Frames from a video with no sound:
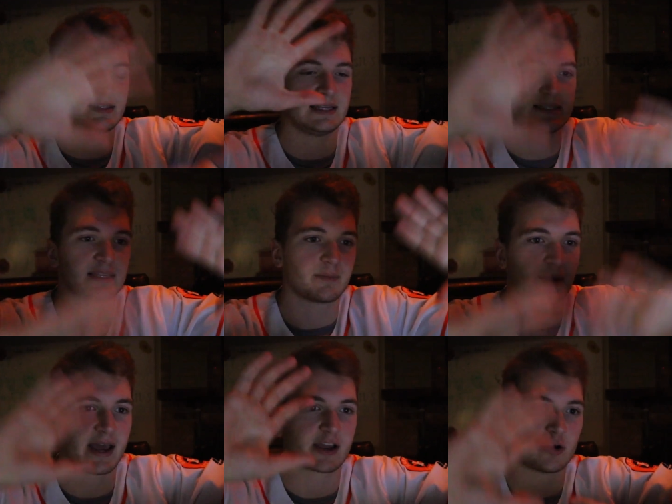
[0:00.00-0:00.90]
decent
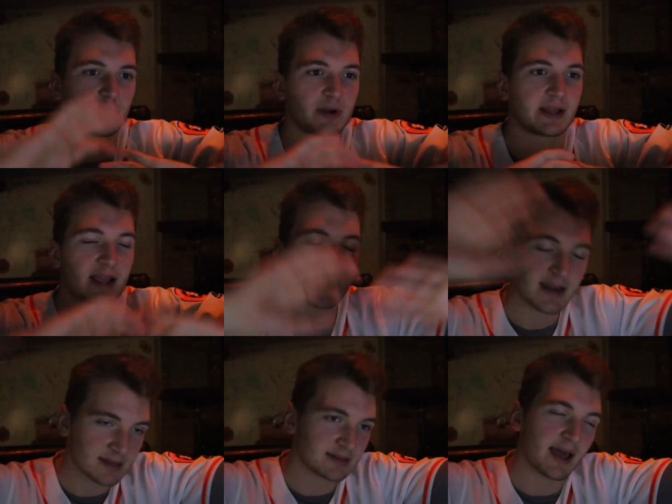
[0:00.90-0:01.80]
pack opening. I
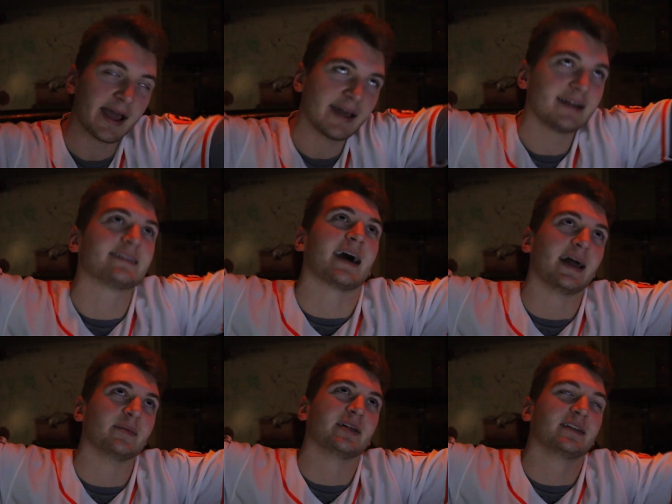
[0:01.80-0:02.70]
got a I got a
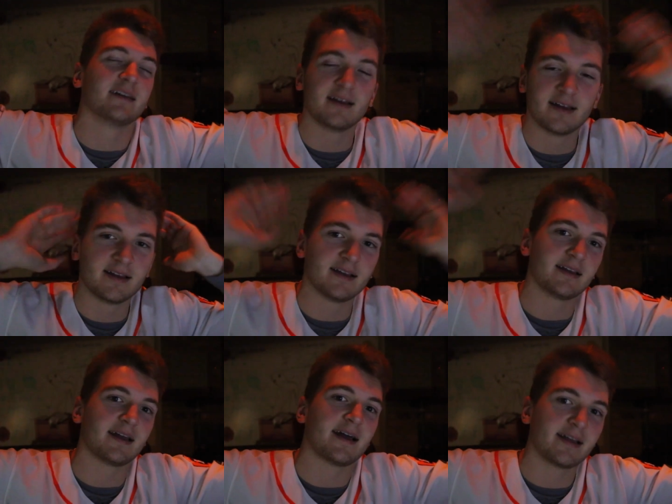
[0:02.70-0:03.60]
diamond.
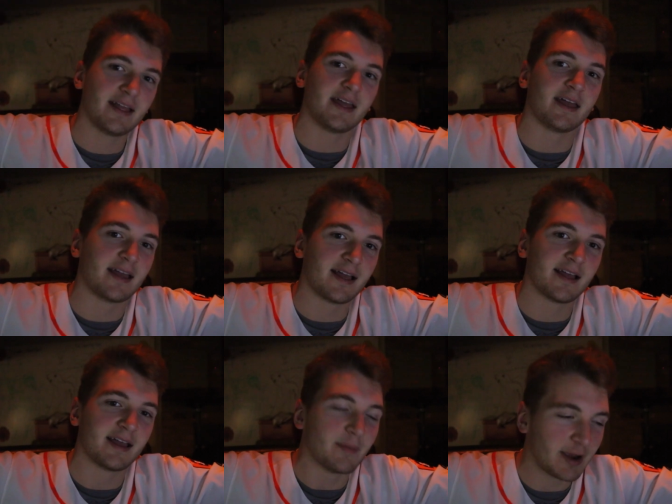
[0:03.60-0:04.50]

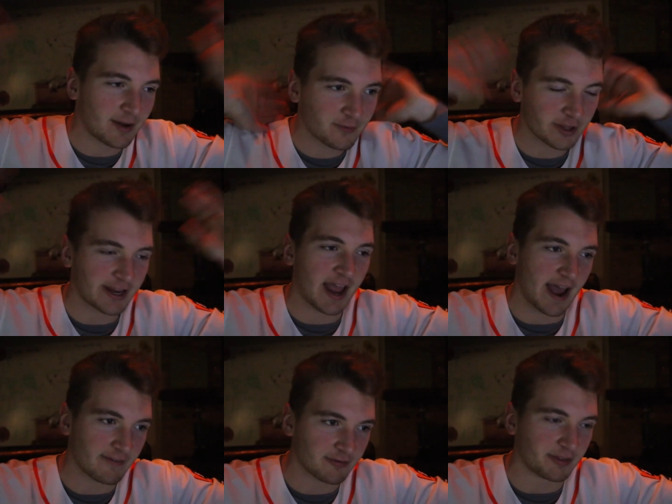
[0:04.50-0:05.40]
Eh, it made up for like
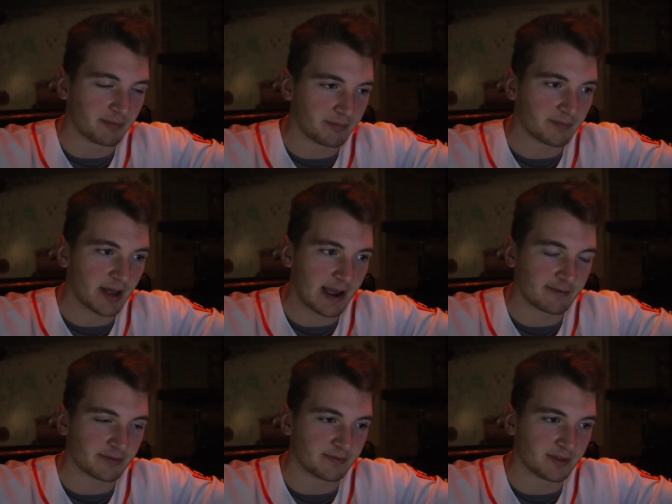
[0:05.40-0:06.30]
half the
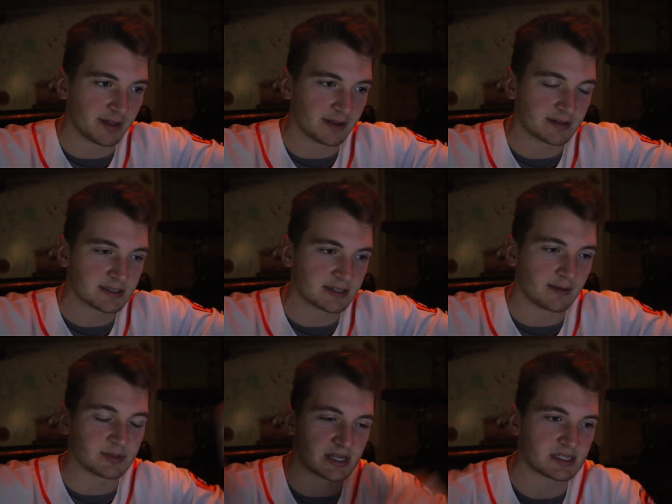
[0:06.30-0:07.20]
half of the
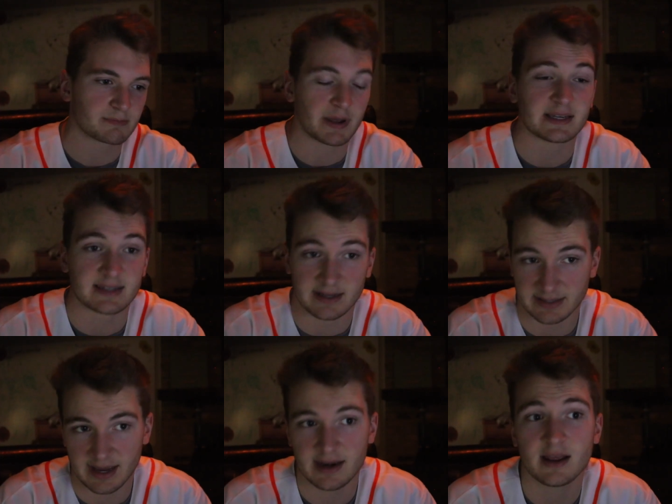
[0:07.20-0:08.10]
stubs I spent
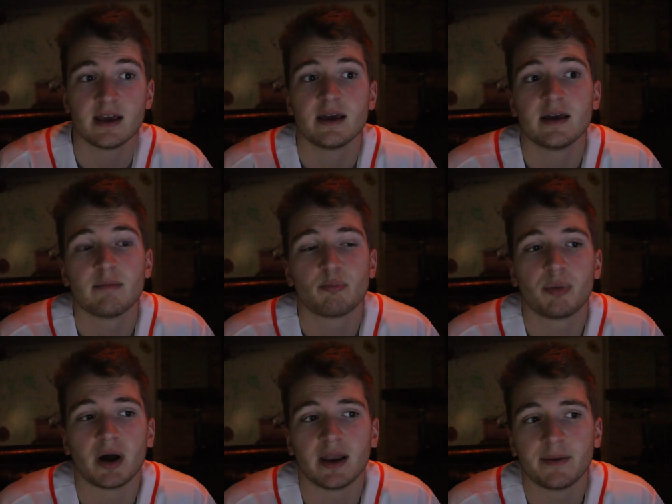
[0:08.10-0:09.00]
on that,
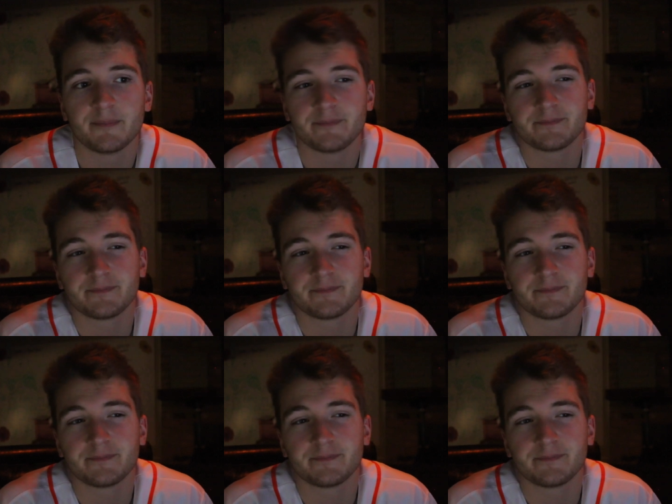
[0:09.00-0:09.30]
but